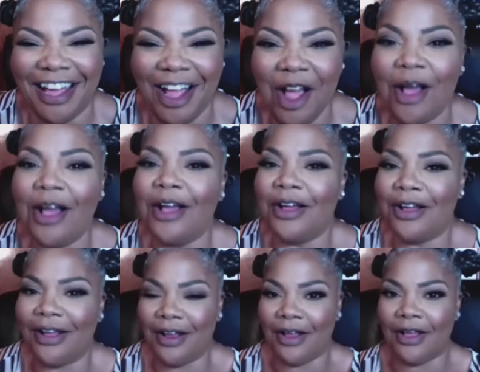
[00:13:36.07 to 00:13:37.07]

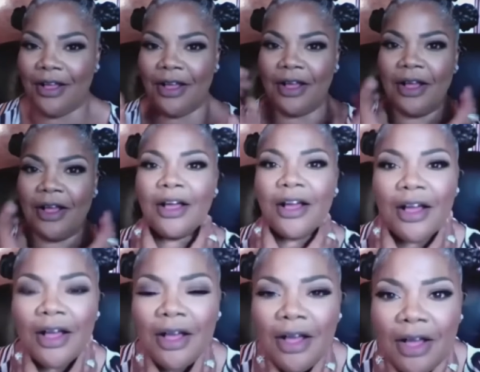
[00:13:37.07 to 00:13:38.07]

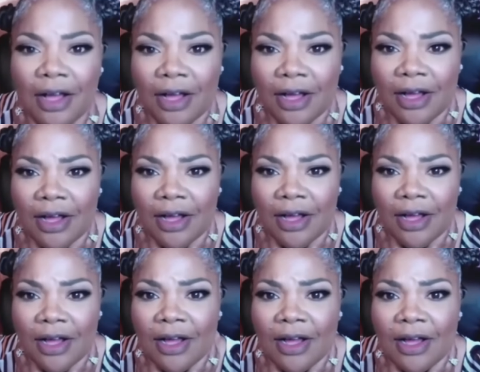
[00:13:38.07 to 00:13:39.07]

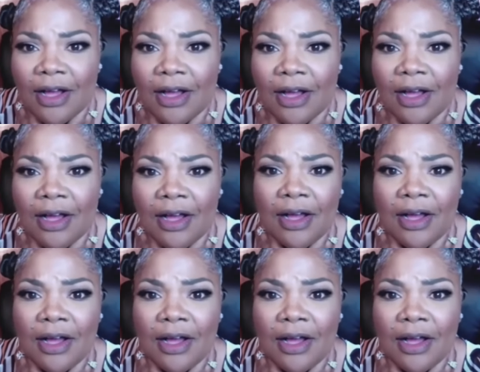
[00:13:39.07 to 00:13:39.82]
(not speaking)